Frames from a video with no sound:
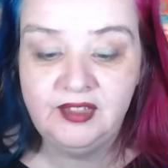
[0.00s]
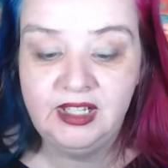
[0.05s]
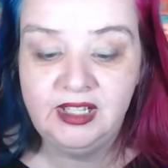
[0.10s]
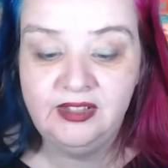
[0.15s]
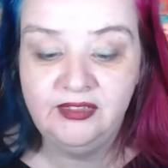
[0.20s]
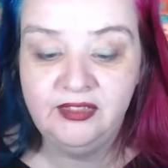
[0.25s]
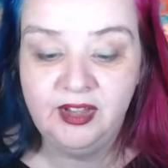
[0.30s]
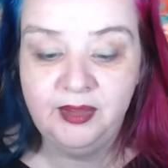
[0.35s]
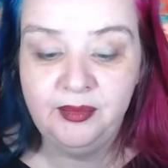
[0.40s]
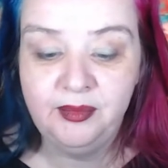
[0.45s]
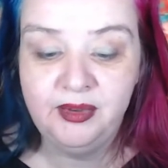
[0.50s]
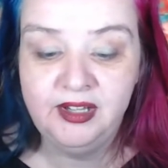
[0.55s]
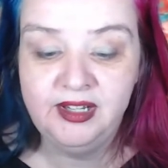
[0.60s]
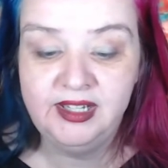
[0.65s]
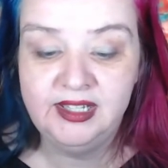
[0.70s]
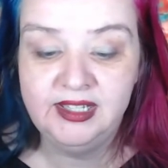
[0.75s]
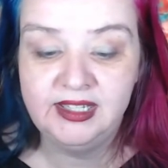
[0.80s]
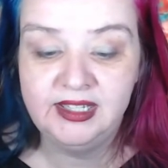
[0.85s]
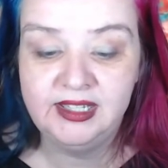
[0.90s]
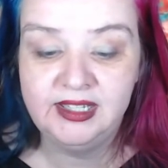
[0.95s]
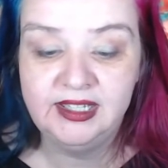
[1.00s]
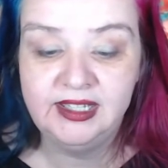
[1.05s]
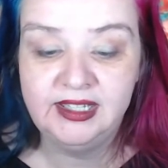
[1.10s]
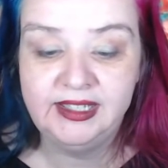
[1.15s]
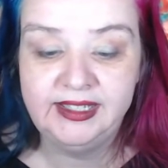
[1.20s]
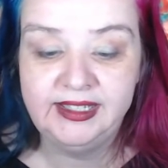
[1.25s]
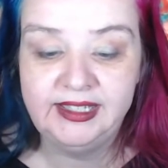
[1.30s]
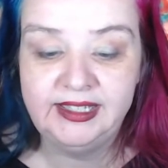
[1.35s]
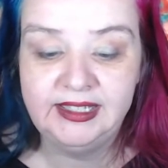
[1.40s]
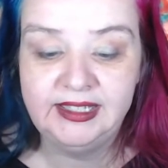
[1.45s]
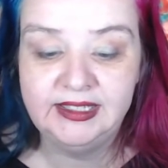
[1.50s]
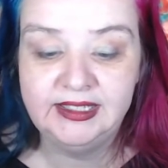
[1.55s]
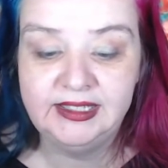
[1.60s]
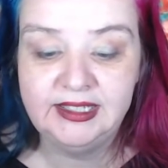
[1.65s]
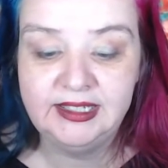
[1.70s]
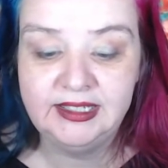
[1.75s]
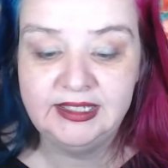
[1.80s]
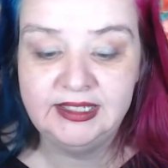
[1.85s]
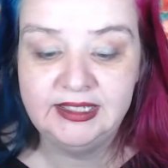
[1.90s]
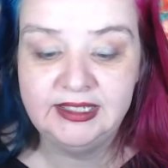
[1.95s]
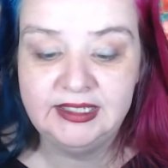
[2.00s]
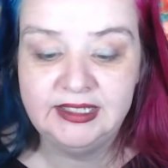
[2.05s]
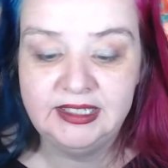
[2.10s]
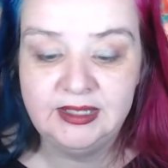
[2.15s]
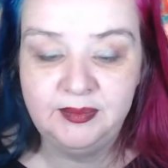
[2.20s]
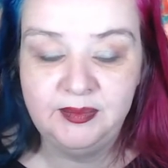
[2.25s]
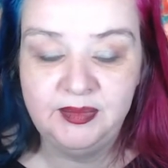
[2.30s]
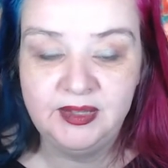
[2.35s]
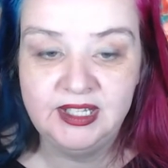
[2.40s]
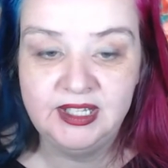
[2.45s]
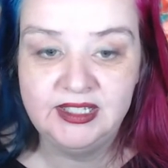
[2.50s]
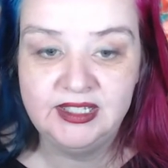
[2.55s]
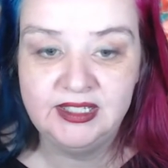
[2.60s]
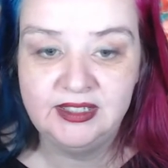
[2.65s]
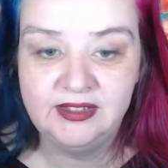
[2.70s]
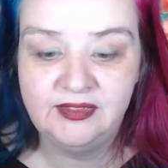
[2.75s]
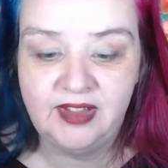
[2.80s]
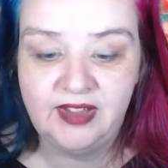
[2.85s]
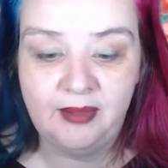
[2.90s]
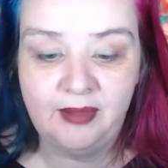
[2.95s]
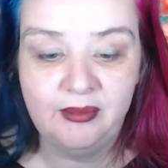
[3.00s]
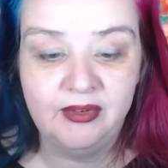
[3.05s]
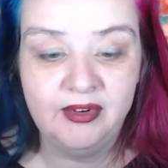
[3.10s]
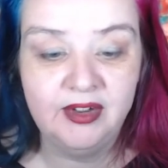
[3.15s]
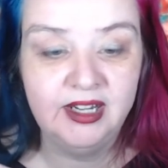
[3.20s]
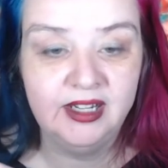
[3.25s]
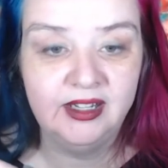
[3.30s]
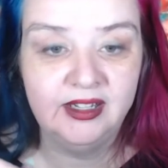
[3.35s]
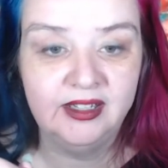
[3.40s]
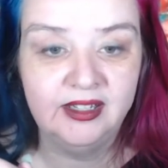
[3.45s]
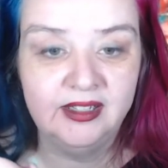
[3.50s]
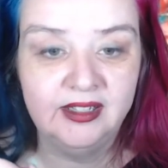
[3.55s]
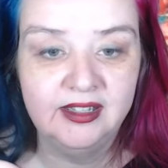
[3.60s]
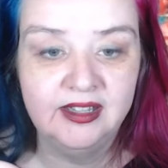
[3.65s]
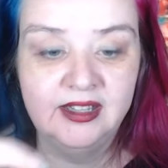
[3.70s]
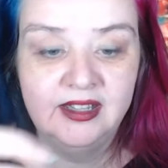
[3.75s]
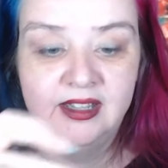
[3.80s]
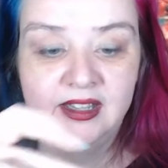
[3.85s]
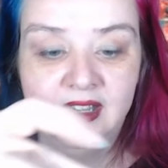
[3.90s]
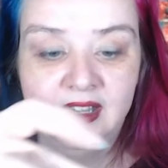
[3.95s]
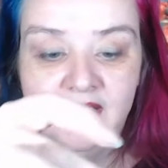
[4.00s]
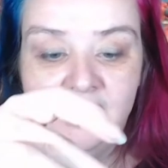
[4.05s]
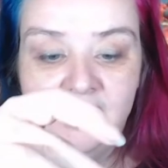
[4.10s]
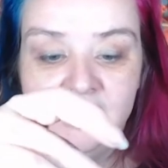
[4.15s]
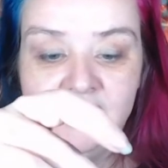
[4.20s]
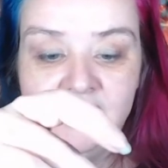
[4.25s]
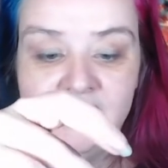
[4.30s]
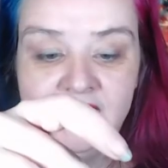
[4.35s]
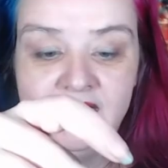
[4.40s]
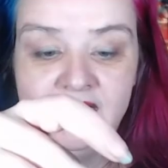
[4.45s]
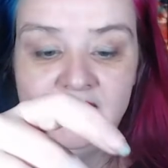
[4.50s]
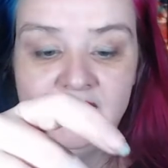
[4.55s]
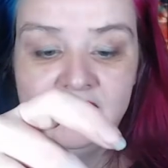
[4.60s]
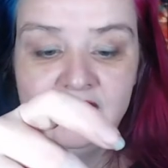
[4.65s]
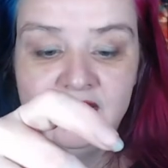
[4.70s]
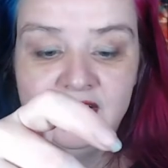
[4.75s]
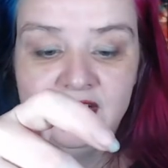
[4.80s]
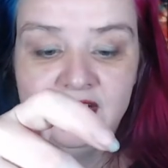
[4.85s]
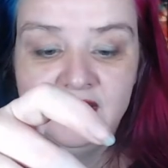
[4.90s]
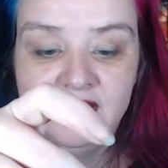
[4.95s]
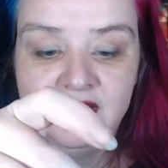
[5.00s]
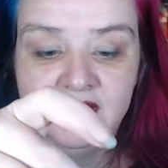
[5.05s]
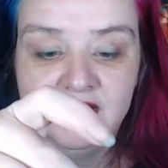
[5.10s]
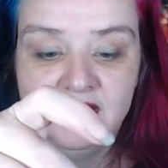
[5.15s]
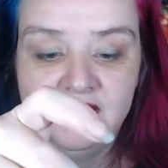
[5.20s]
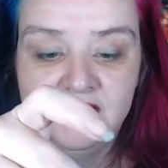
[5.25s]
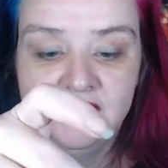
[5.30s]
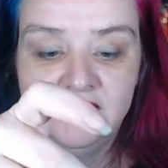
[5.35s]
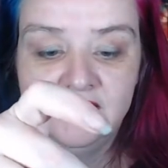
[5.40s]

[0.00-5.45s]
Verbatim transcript: if I put it in deep into the fabric and then it can just